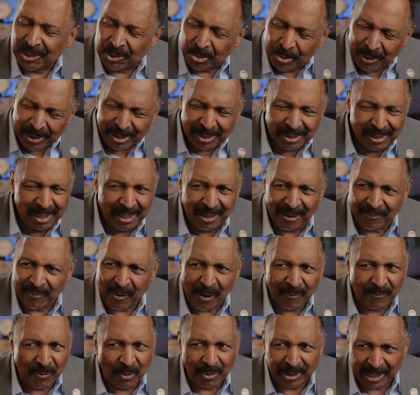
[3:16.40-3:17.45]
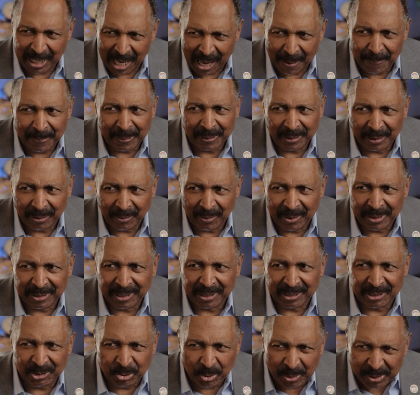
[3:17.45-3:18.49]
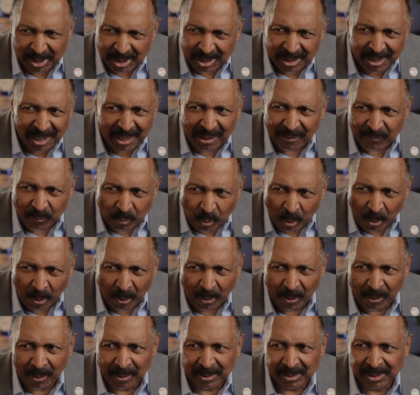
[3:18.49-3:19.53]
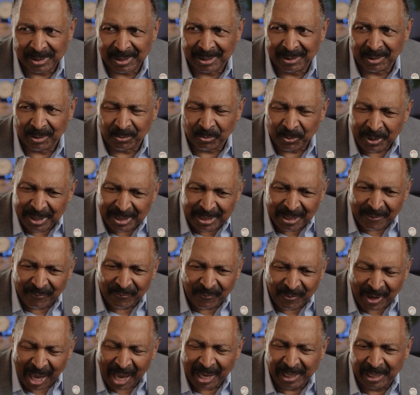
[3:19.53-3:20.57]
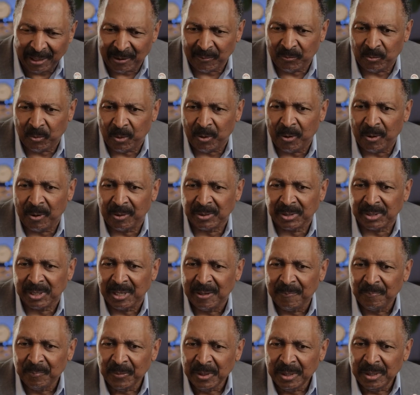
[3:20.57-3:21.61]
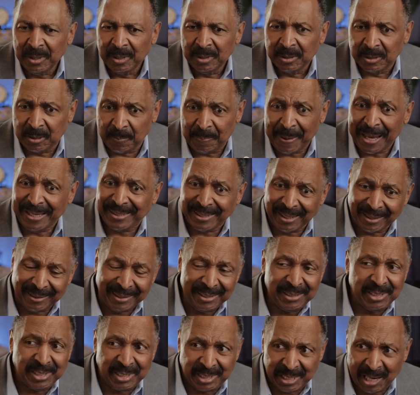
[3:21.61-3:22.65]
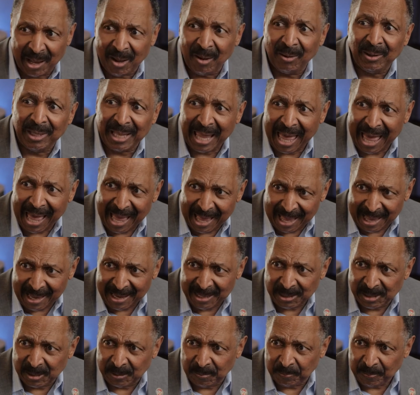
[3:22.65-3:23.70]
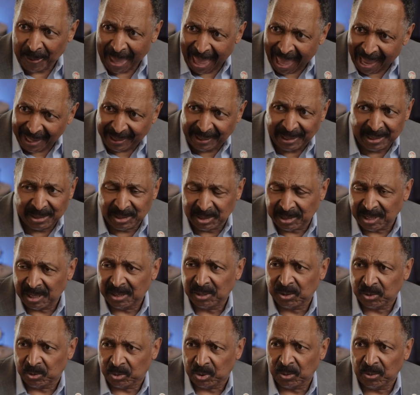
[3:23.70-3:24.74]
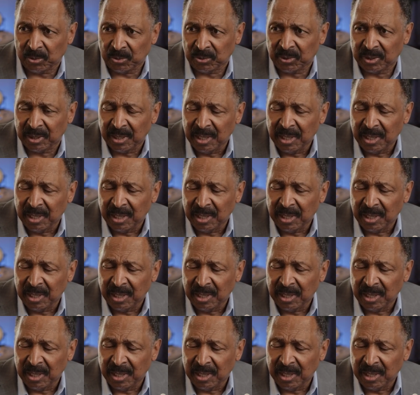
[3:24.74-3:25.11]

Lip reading: twisting of our vocabulary, the twisting of words, and the redefining of words to basically sell lies packaged as truth.